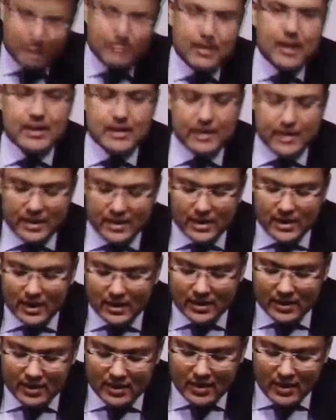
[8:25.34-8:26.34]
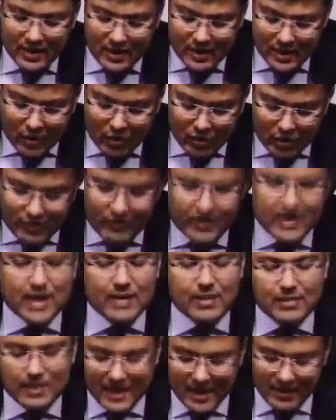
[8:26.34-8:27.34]
pancreatic duct. Now what will
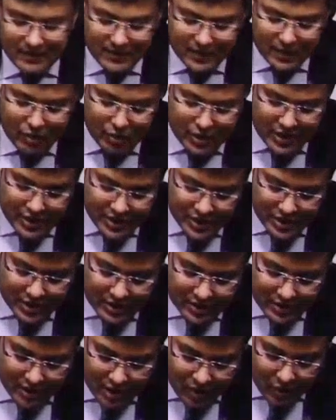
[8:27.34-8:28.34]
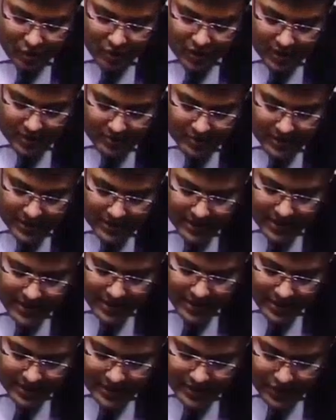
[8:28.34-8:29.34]
happen after rotation? One bud
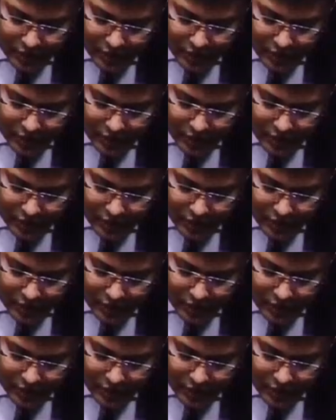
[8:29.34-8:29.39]
is